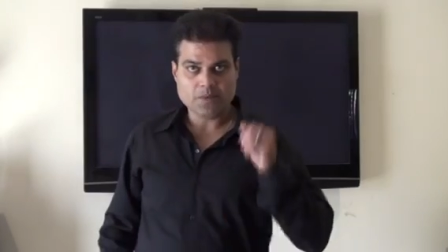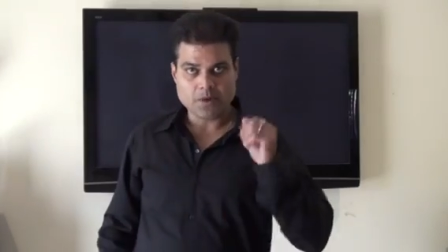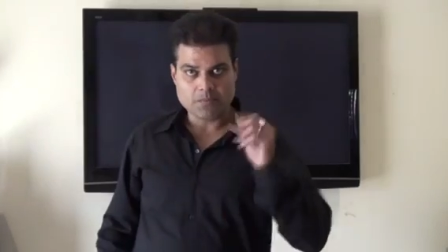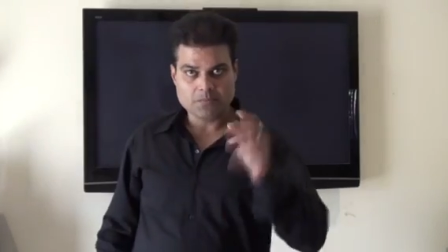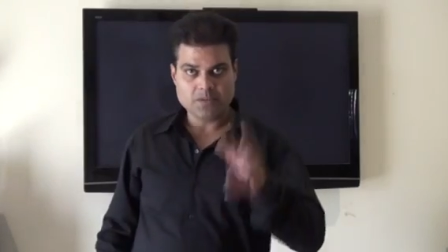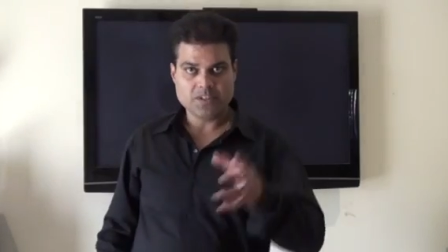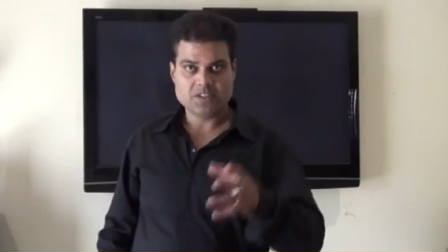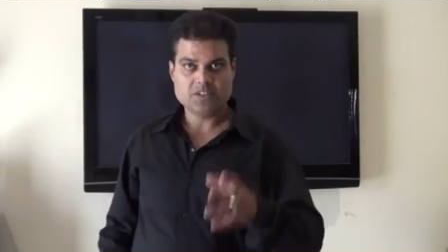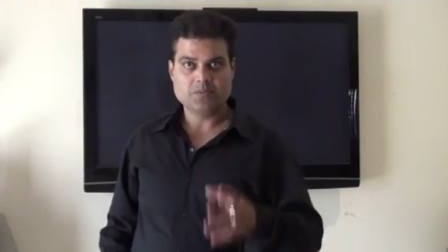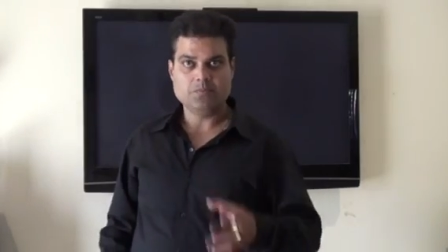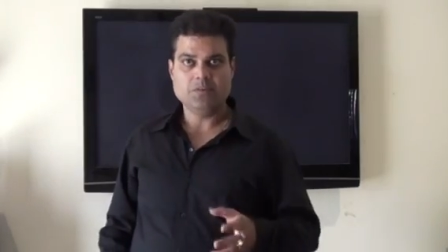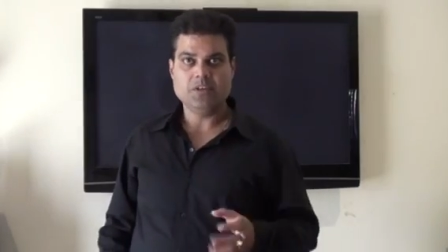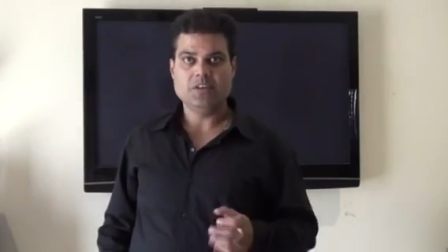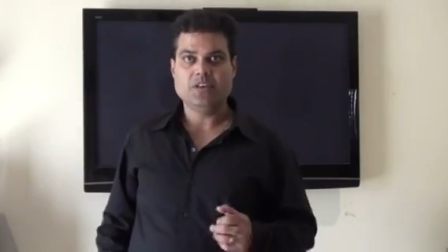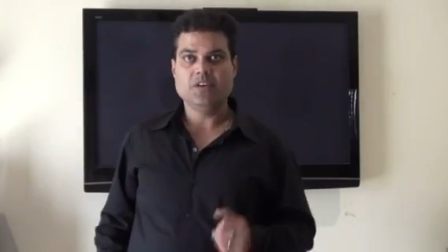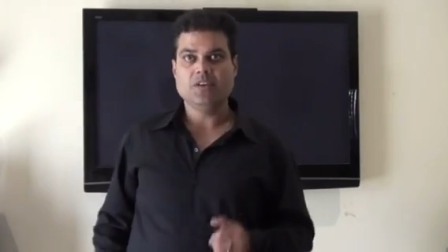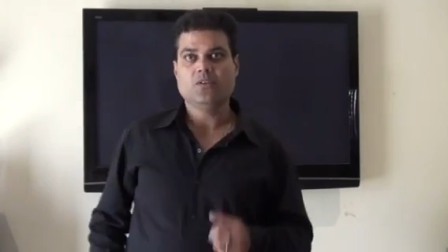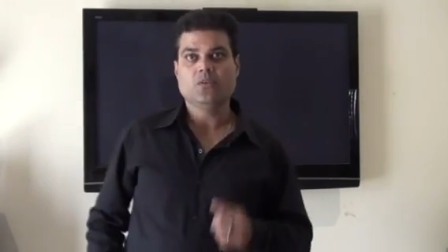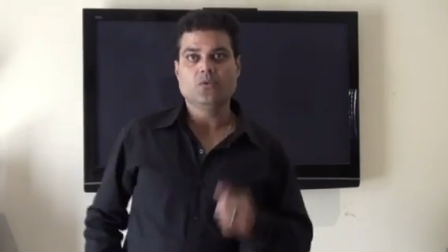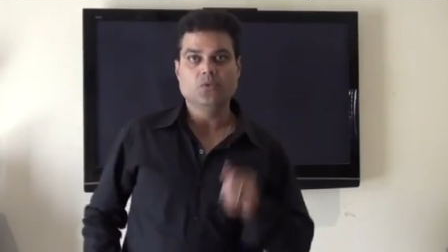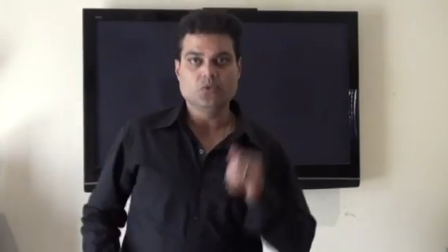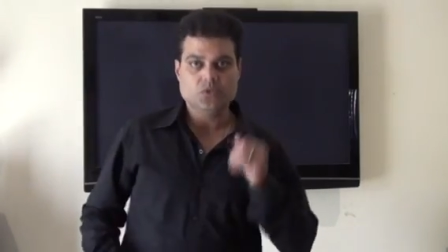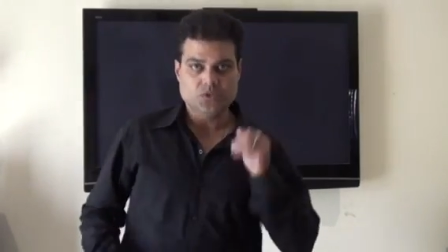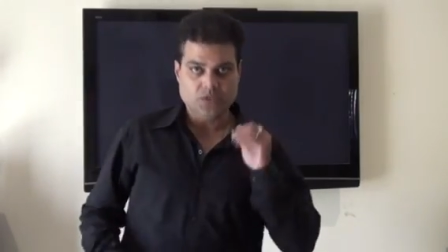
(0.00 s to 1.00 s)
public
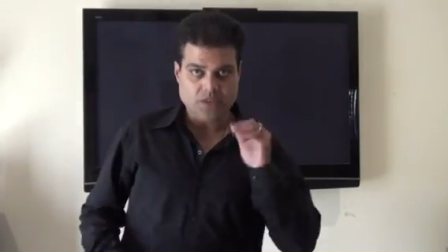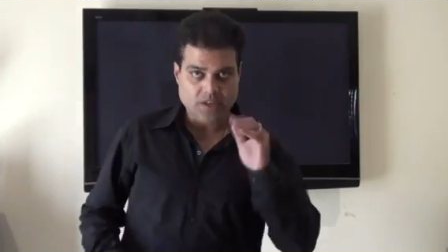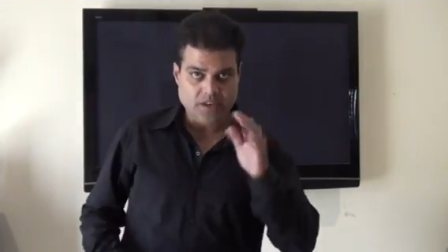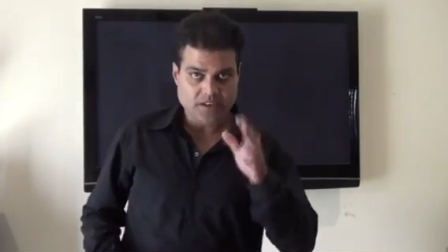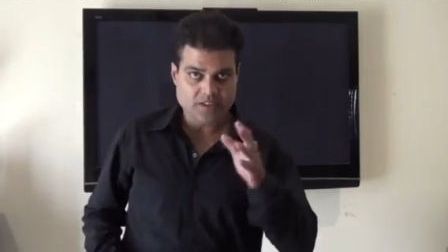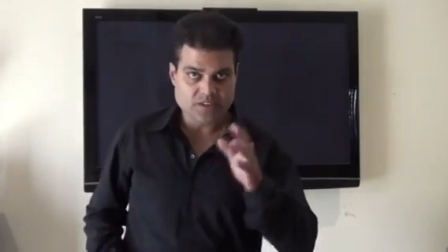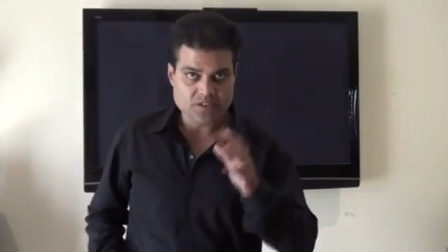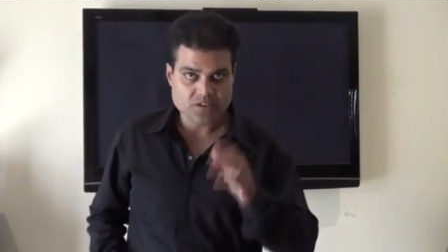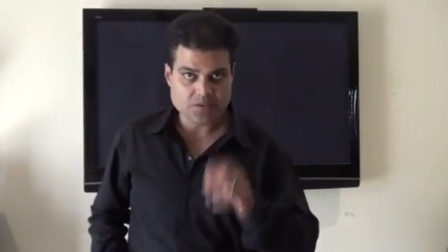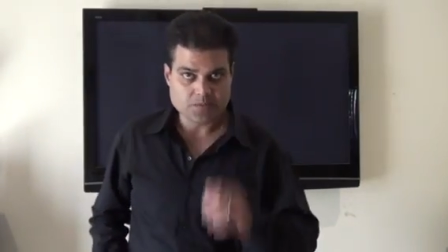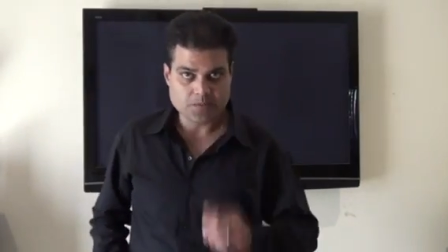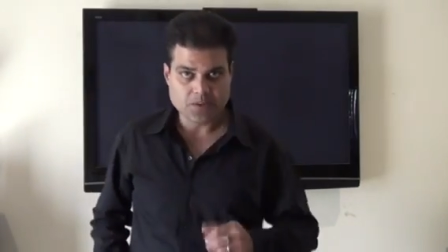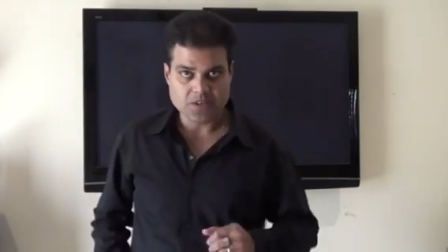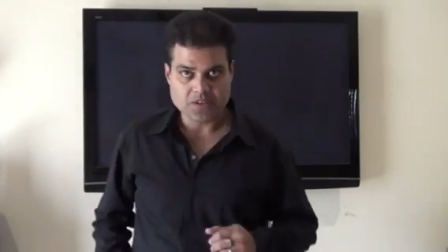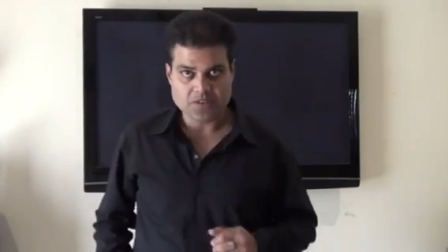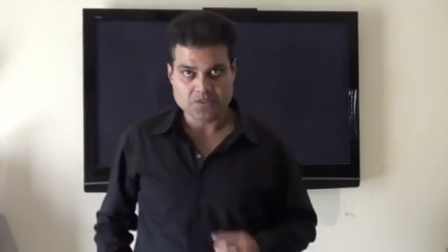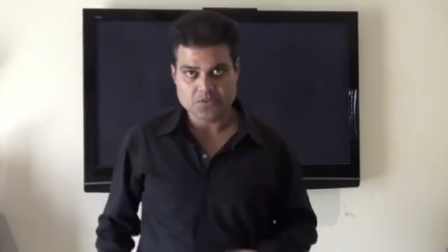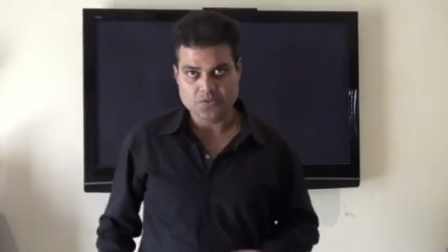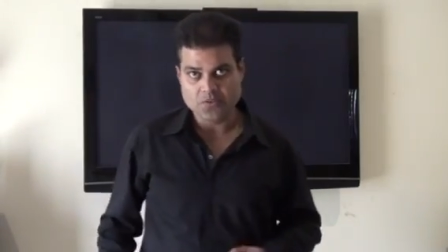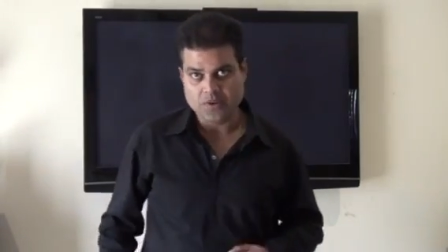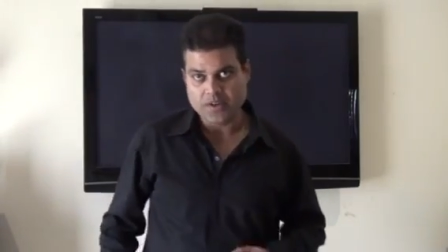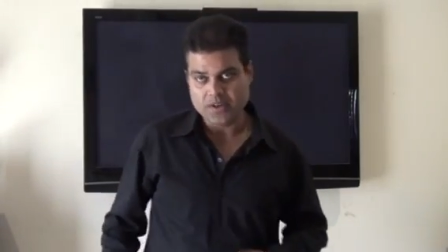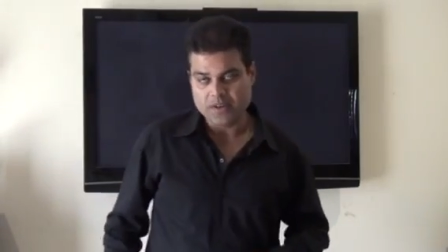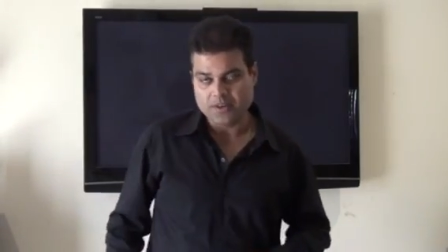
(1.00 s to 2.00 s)
speaking coach, and speaker
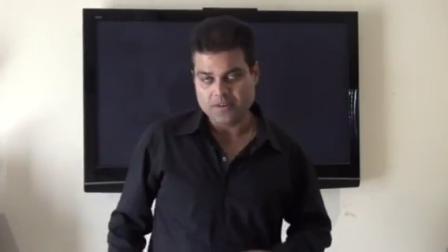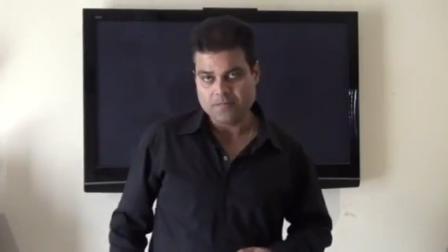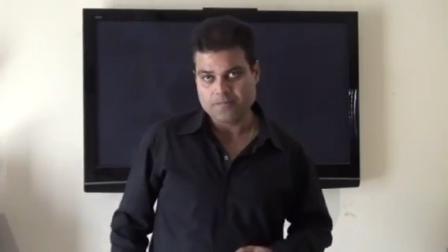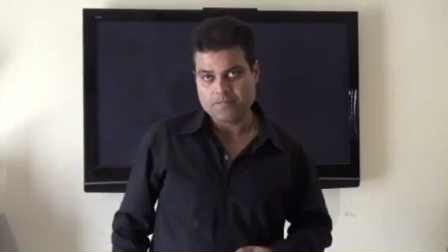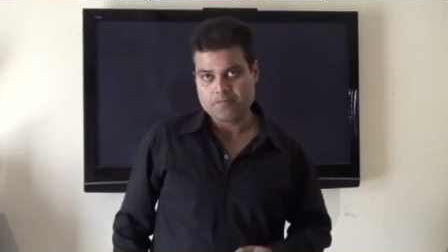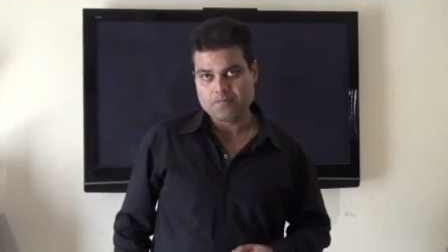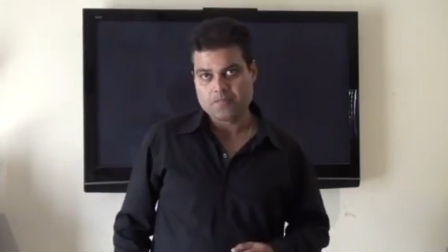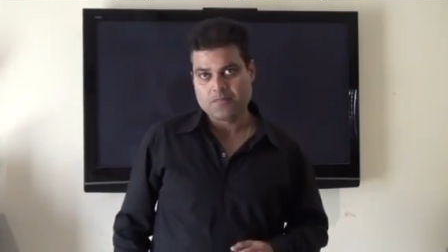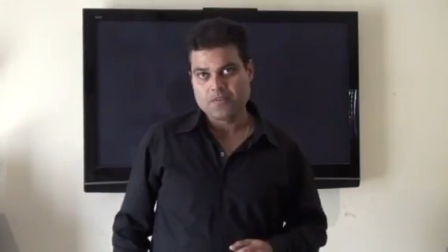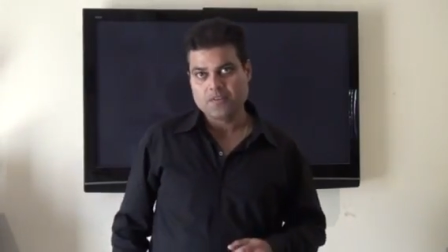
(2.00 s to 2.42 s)
trainer.